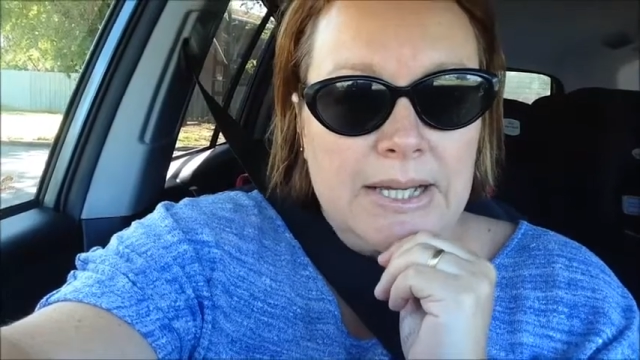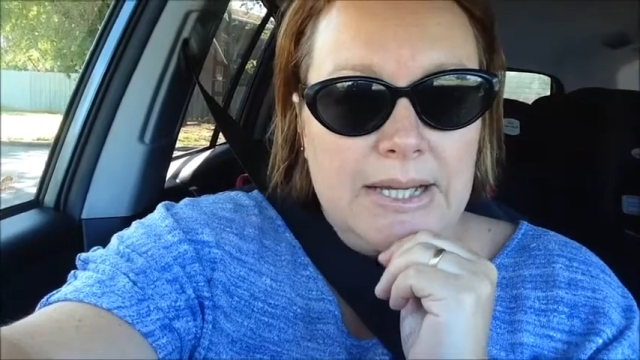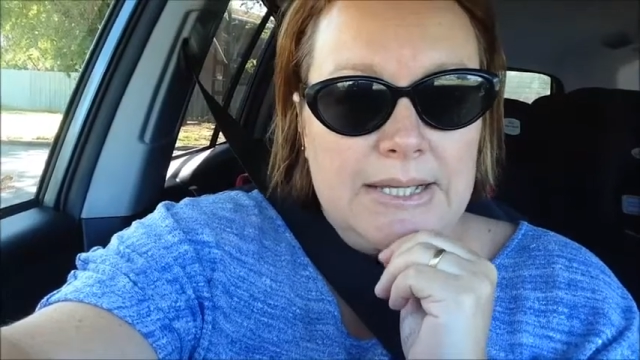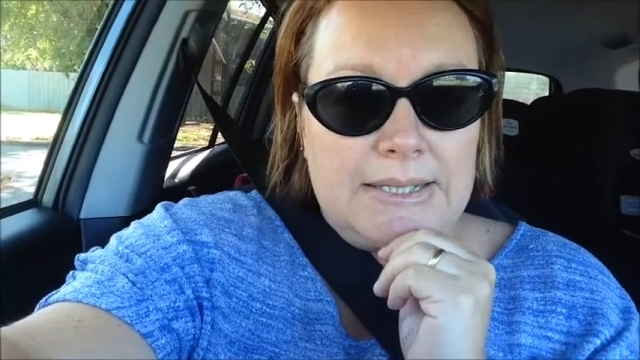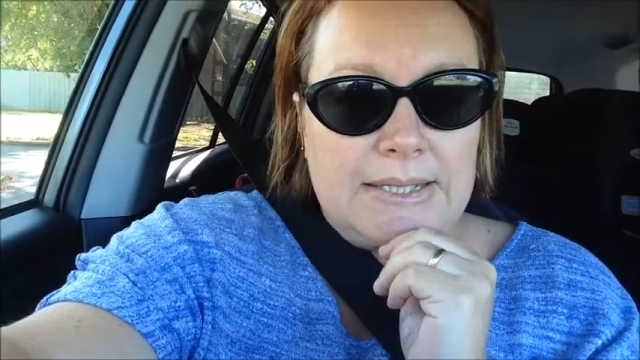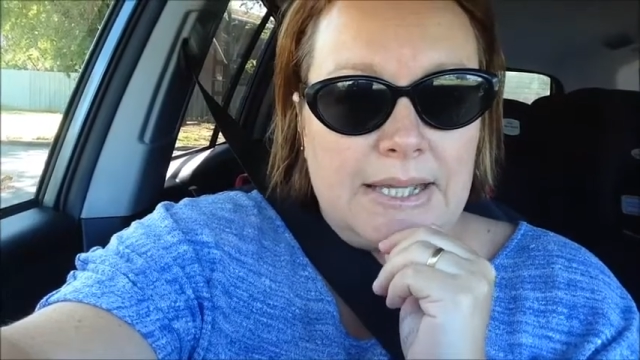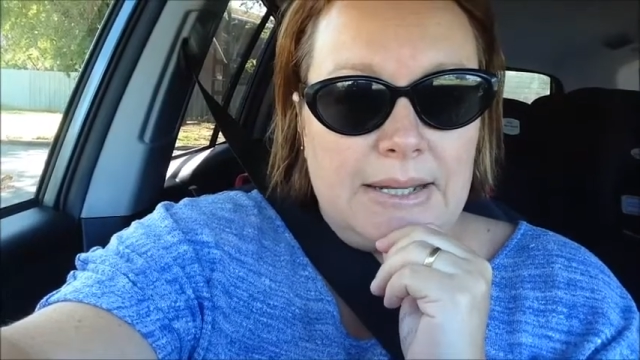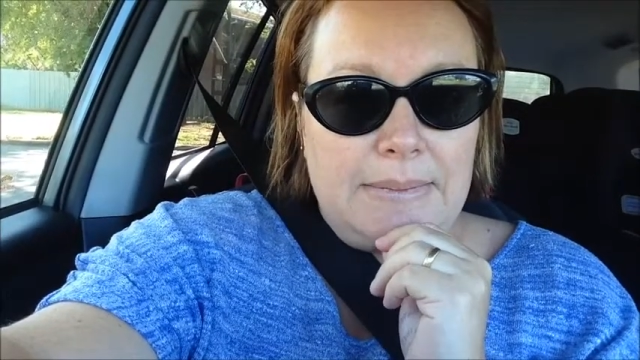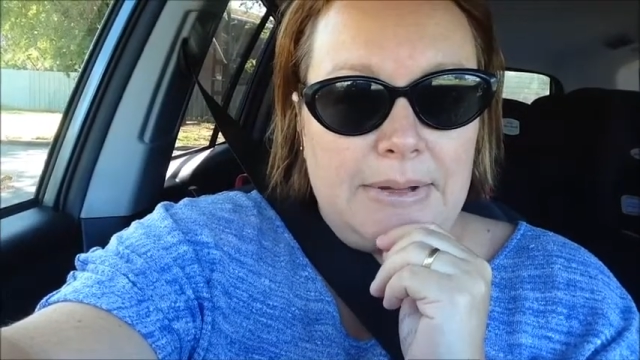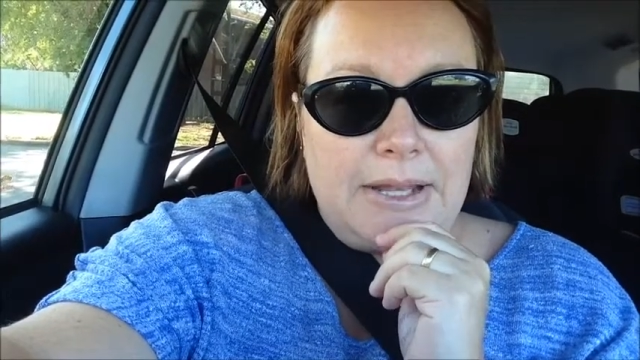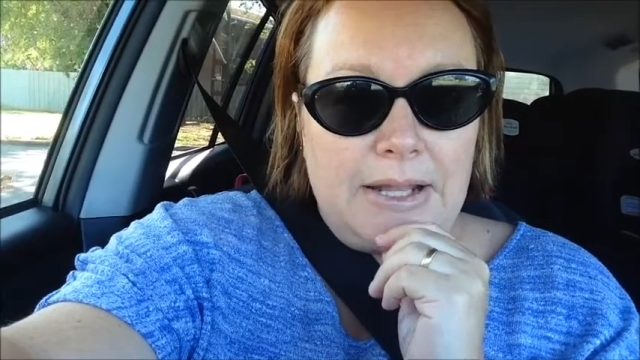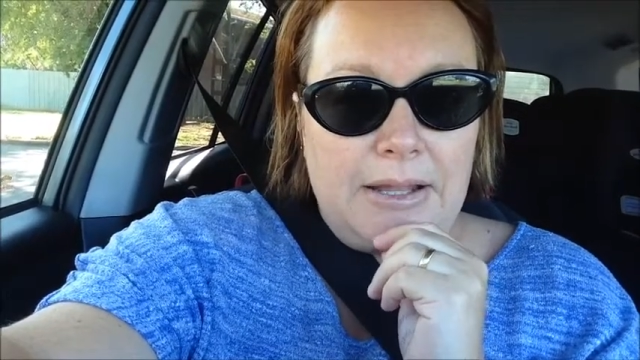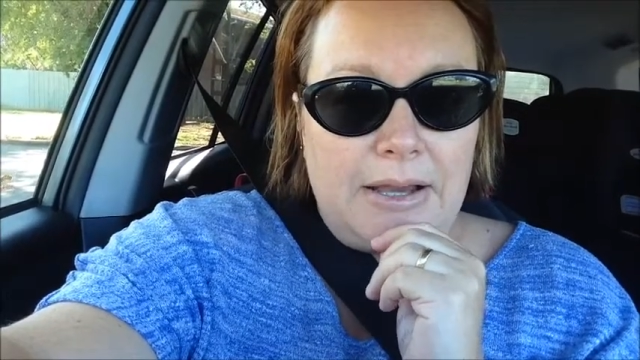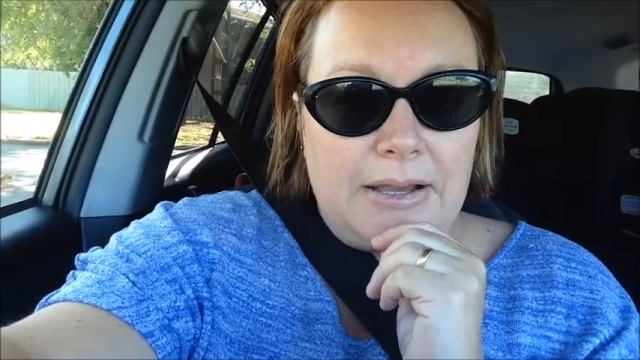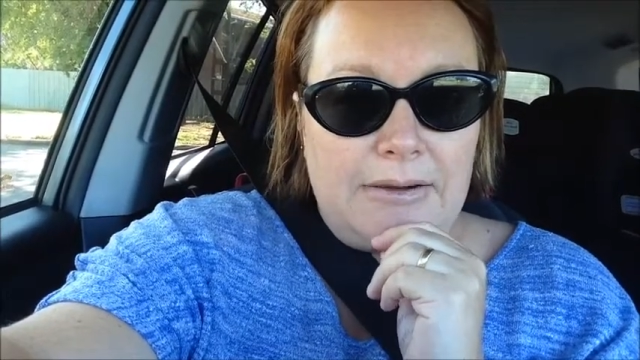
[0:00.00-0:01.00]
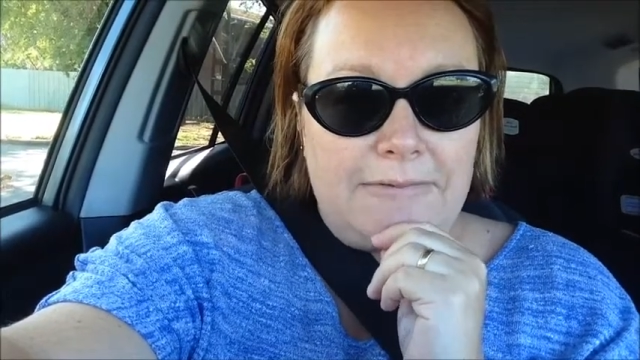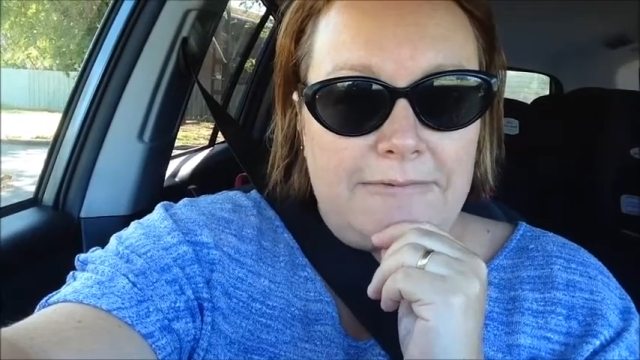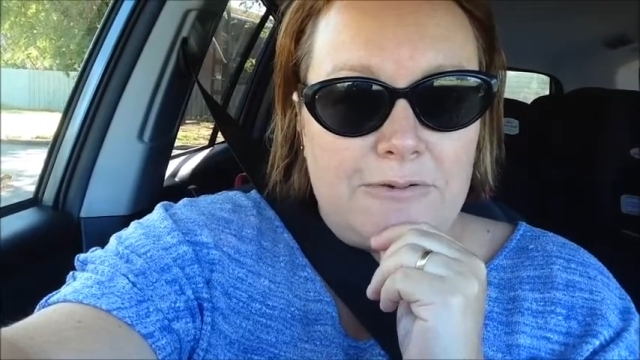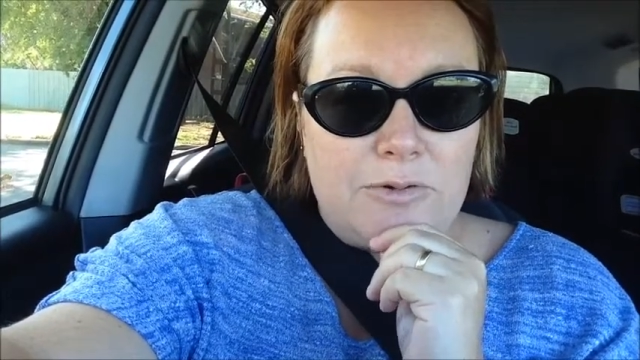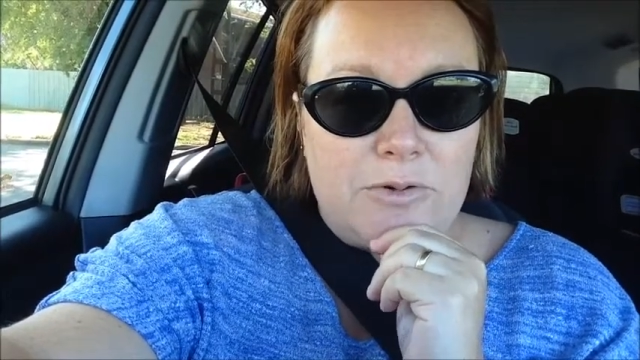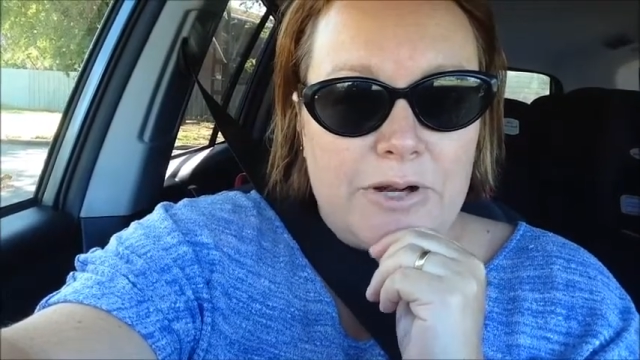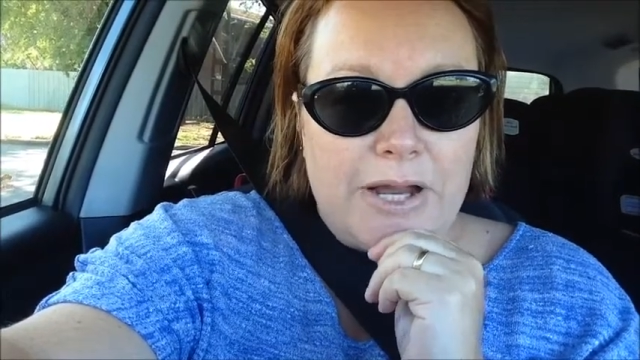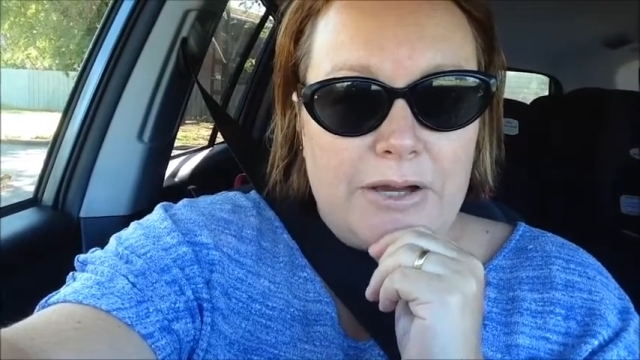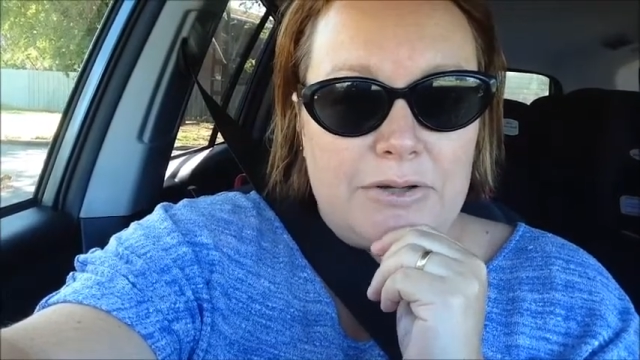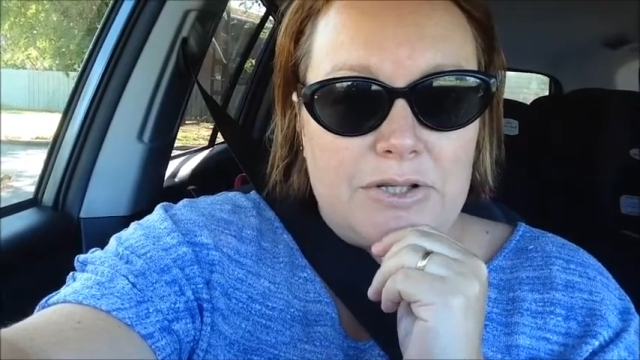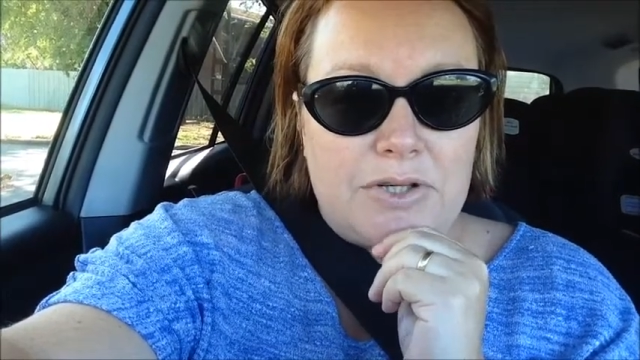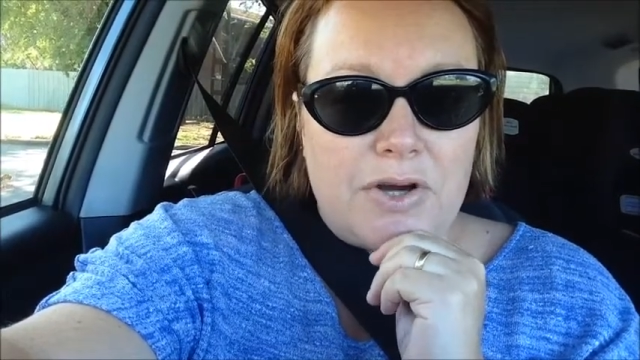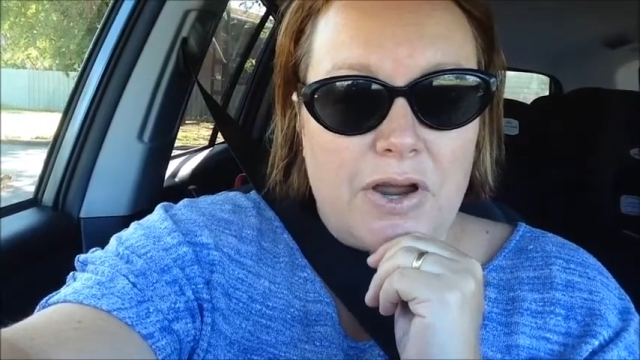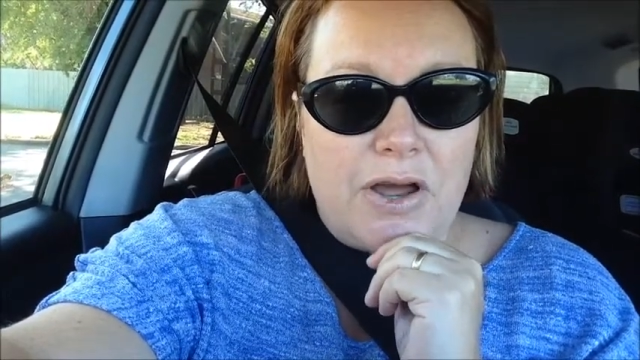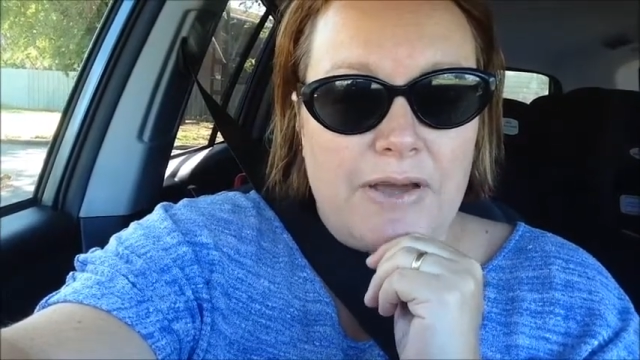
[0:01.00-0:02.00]
it's going to be like a four hour
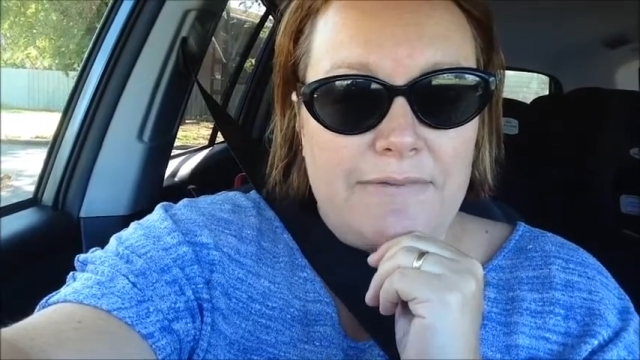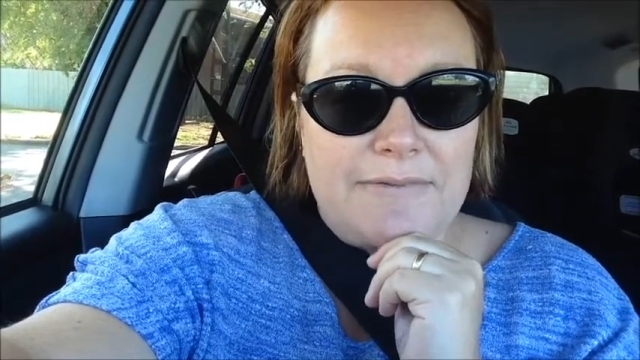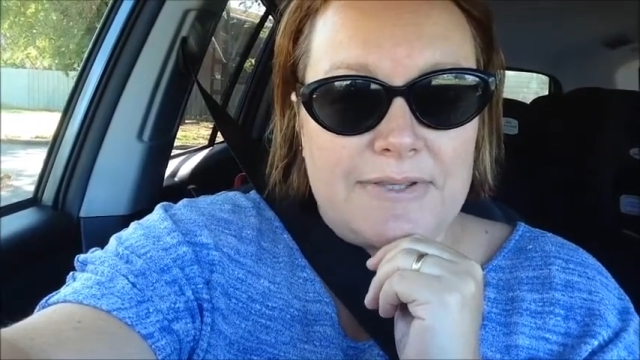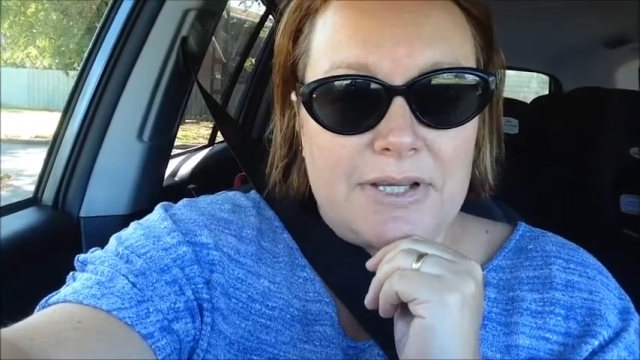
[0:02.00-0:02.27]
drive.